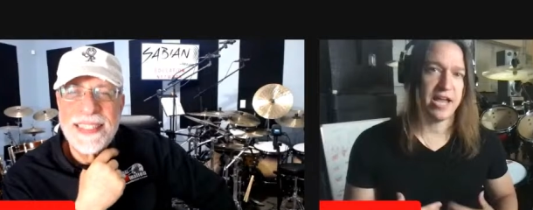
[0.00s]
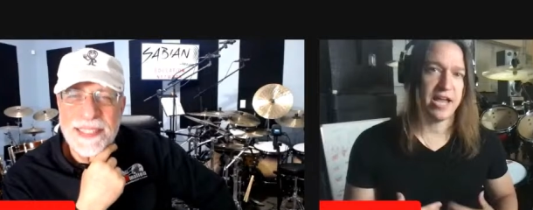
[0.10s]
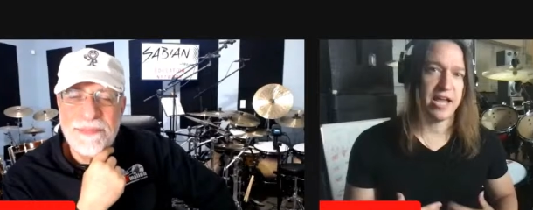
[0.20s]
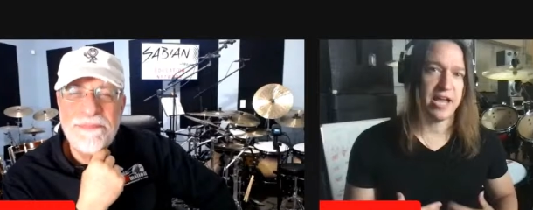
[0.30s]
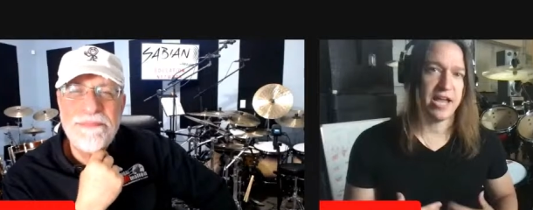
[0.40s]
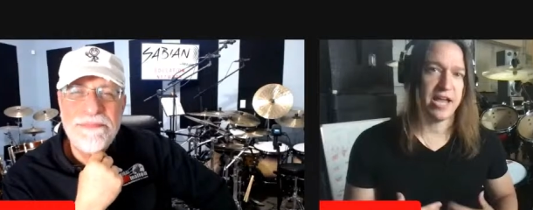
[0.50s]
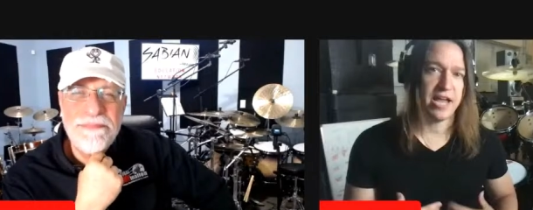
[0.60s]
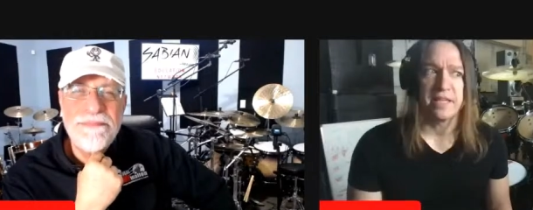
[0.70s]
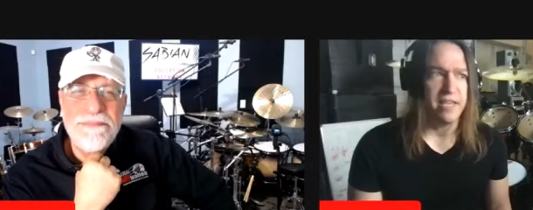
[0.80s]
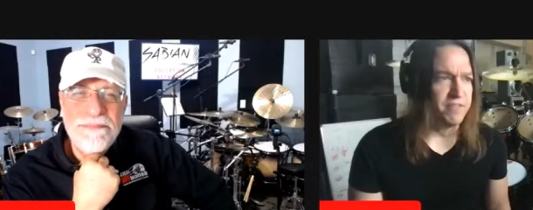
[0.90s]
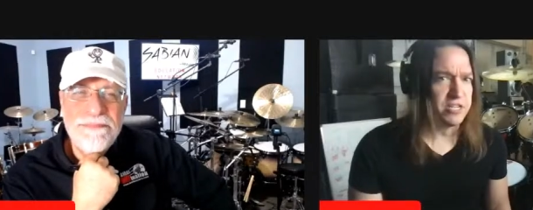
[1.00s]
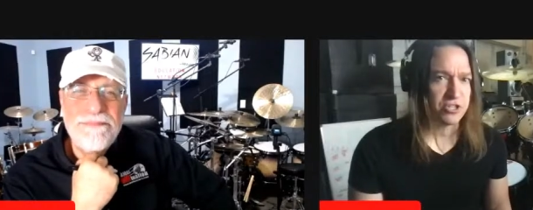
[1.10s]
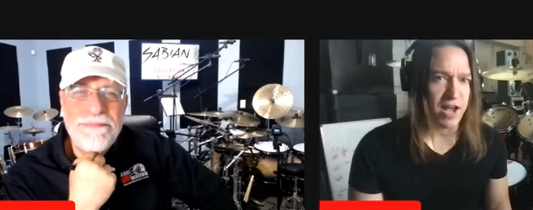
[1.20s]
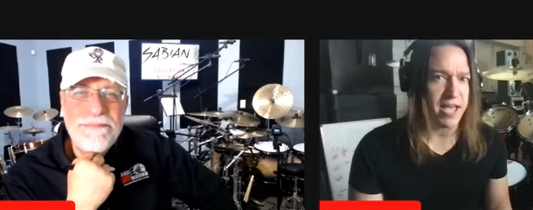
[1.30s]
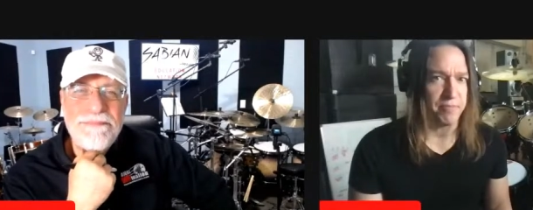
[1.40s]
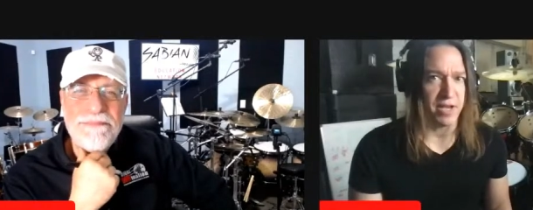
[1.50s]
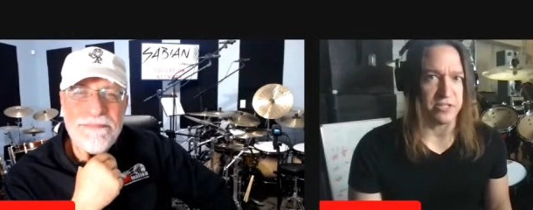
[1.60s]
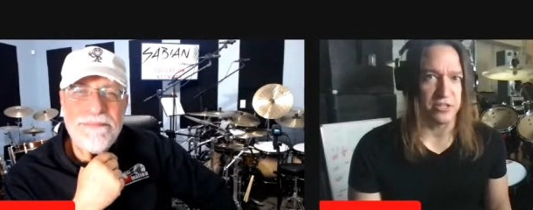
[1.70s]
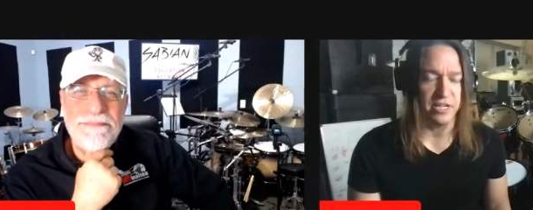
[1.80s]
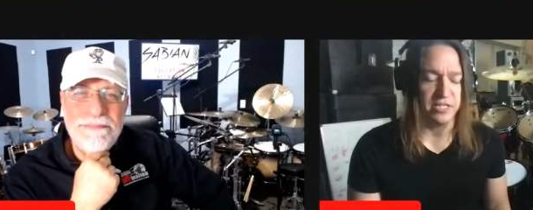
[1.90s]
Speaker 1: It's like give it a try. It might
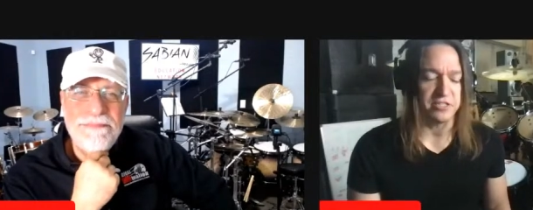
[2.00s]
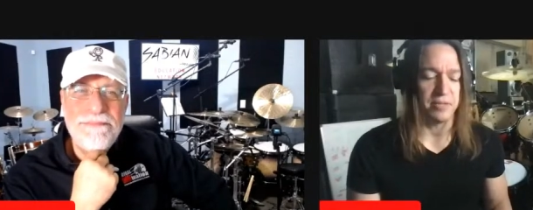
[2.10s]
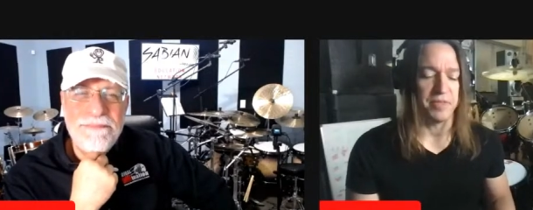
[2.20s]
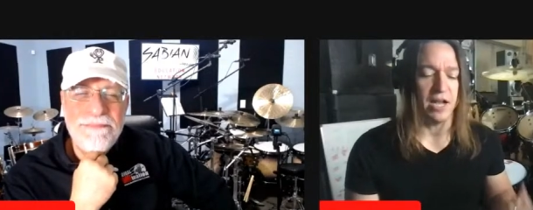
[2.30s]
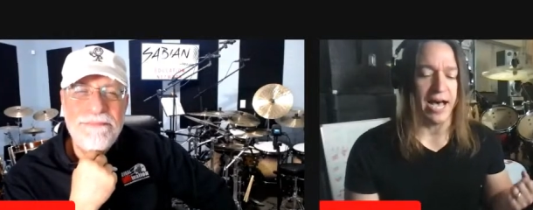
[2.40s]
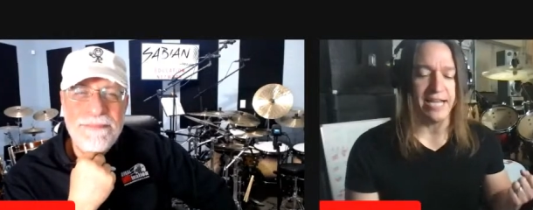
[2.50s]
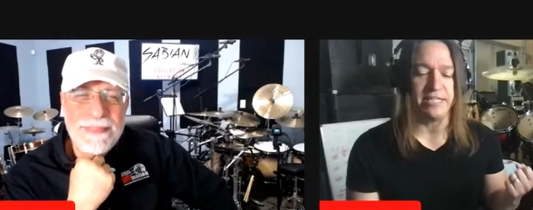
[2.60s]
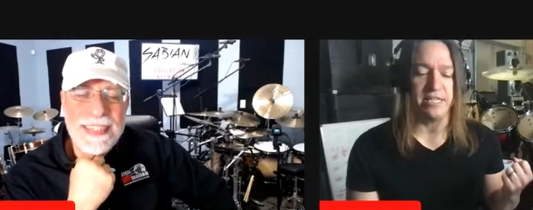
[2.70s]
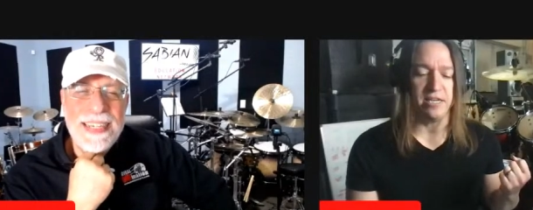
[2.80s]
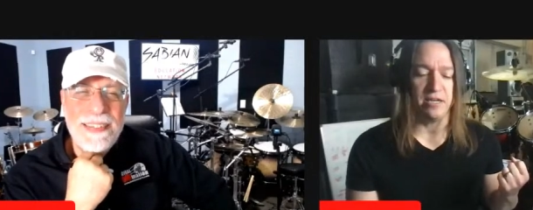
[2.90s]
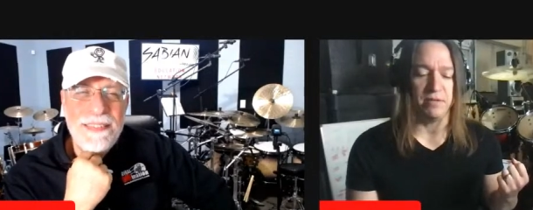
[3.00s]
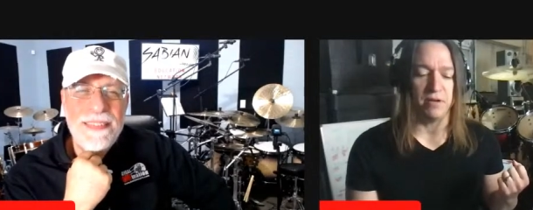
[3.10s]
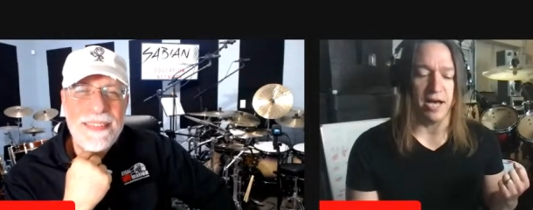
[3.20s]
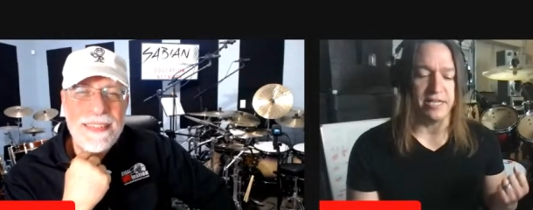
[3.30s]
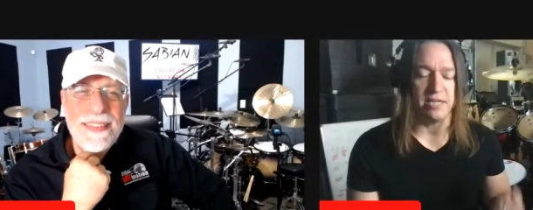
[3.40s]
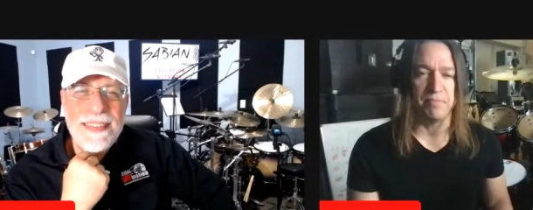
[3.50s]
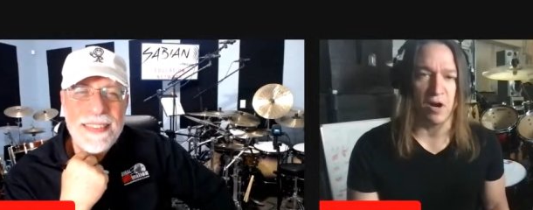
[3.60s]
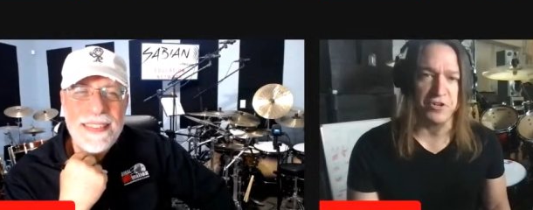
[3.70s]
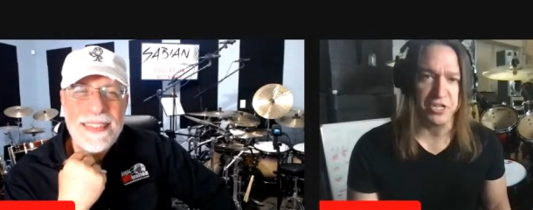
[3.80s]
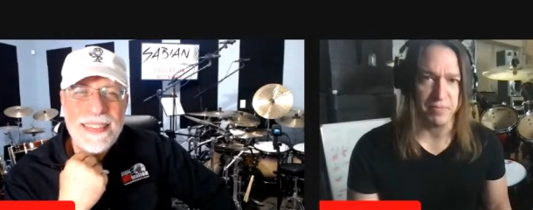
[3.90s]
turn into something. I did I did
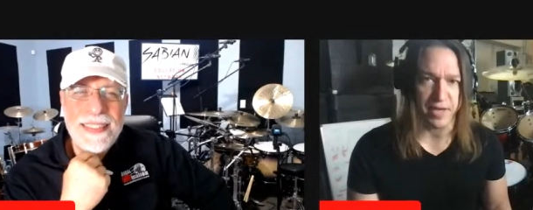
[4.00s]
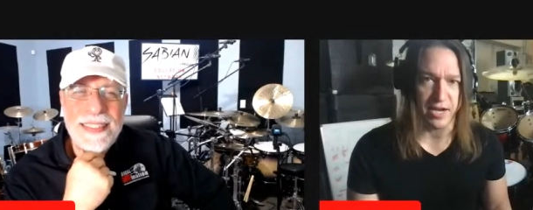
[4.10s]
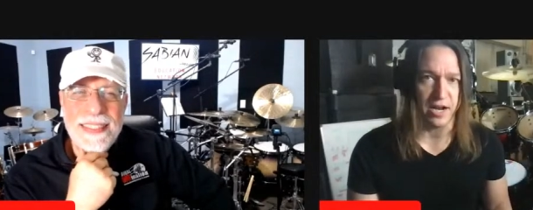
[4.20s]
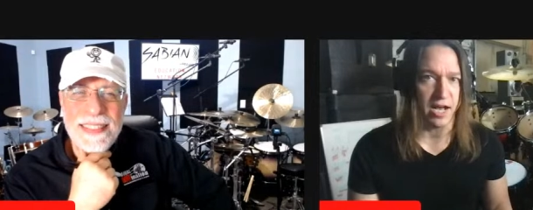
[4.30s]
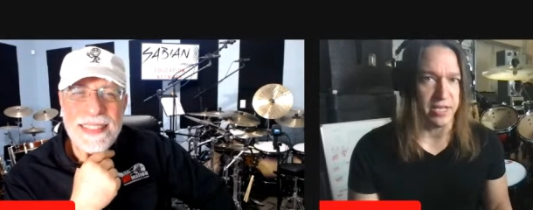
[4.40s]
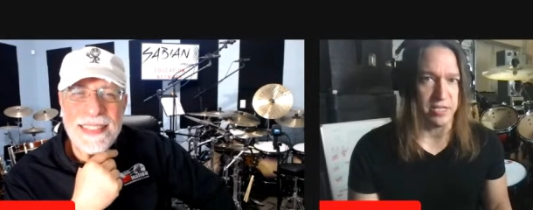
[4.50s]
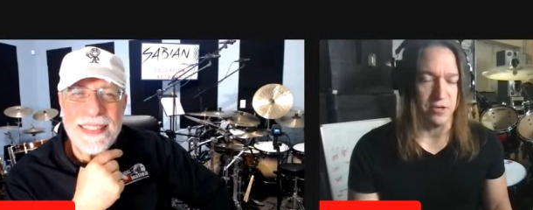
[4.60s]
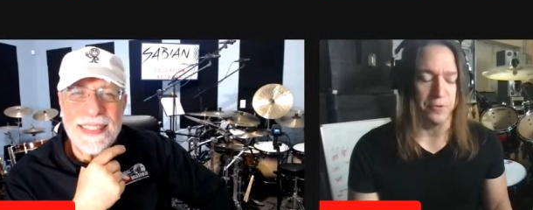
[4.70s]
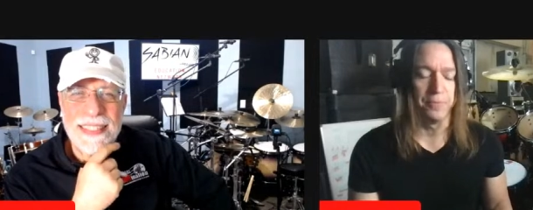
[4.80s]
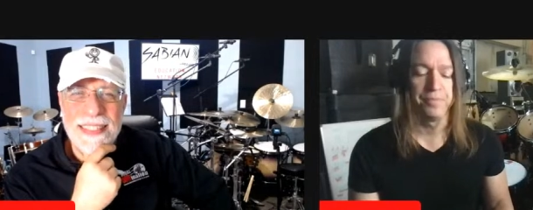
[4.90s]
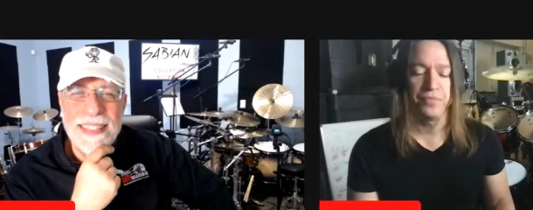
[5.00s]
marching band at IU